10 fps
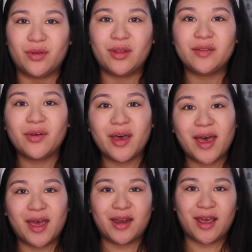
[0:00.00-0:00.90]
So let's go
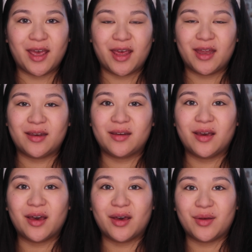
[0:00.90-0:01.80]
ahead and
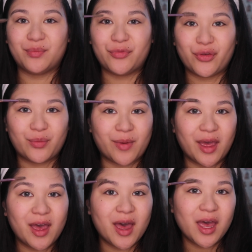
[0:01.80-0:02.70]
um, do
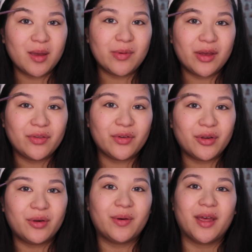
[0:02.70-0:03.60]
my eyebrows
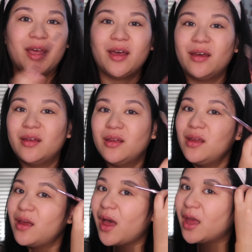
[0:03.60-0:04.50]
real quick.
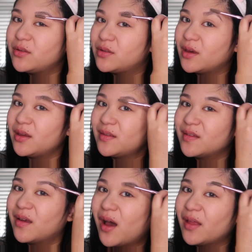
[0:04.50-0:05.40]
I
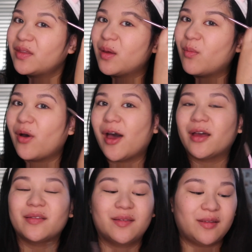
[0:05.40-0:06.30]
just got them
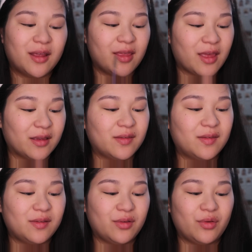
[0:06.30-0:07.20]
waxed
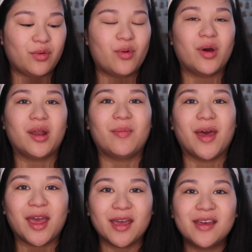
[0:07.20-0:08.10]
thanks to one of
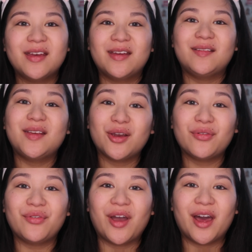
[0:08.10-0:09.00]
my dear
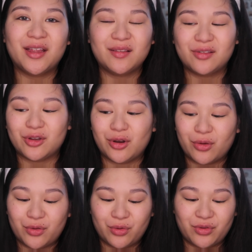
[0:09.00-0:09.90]
friends. She
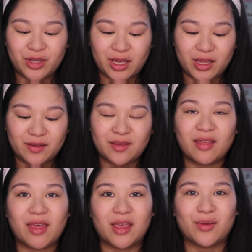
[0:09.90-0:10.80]
knows who she is.
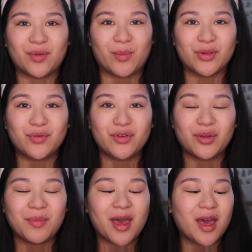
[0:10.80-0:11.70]
Thank you so much for
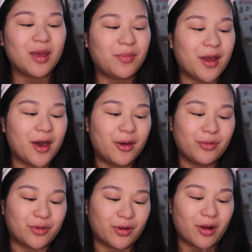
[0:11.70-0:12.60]
doing my
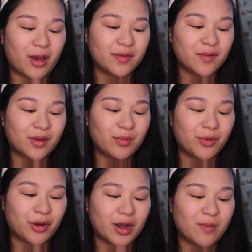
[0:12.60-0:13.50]
eyebrows. You're awesome.
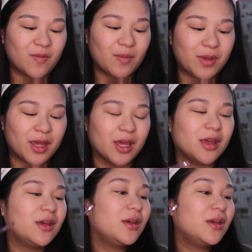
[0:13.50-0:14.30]
You're an M V P.